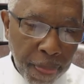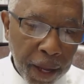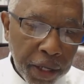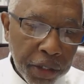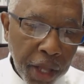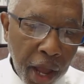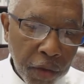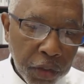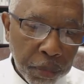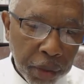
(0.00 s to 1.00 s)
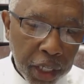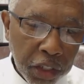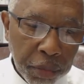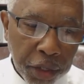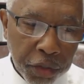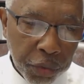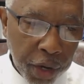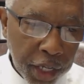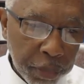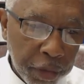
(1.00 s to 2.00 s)
They entered the house and placed him under
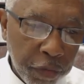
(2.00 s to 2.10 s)
arrest.